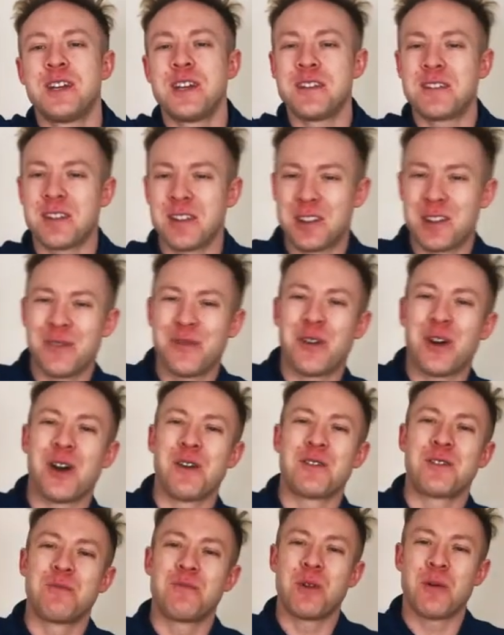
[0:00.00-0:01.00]

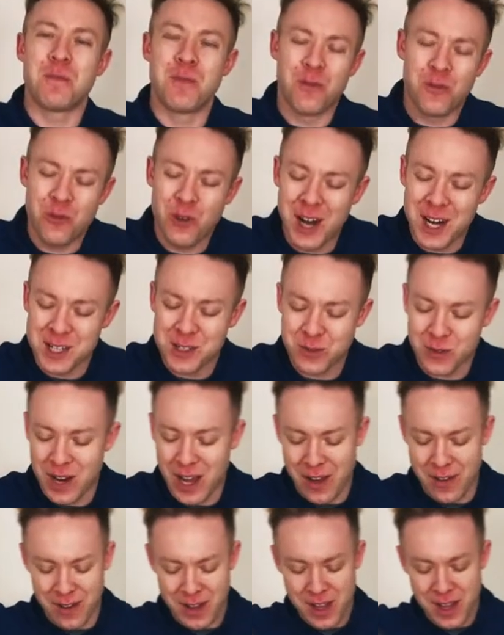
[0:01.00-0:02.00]
T65, some proper French
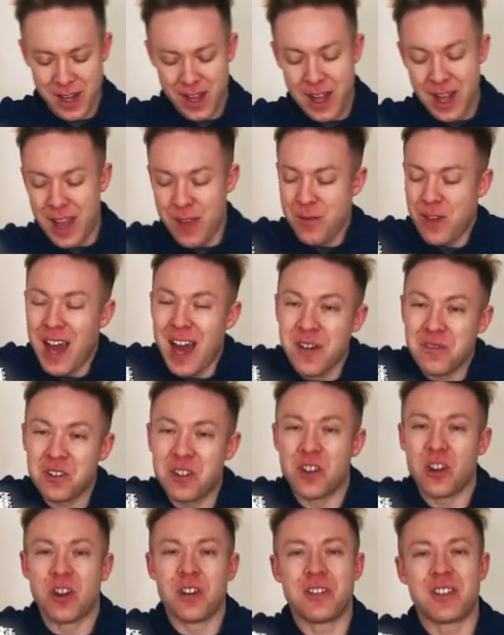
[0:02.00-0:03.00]
flour. If you
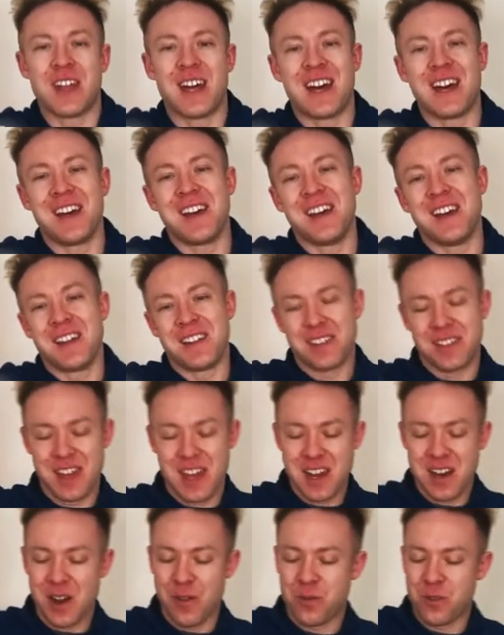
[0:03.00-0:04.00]
haven't got that,
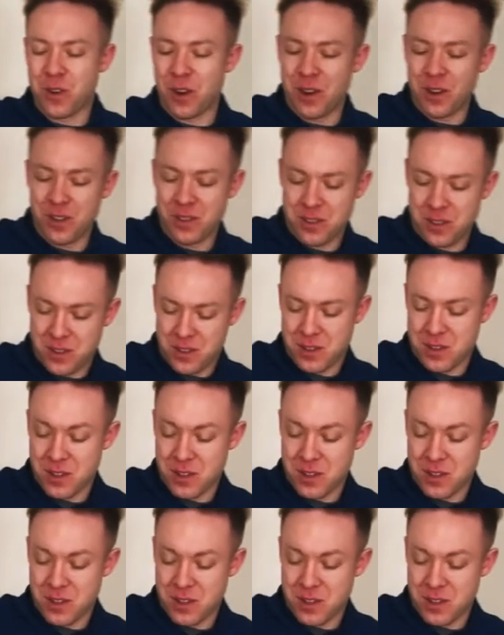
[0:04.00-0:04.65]
then I've got,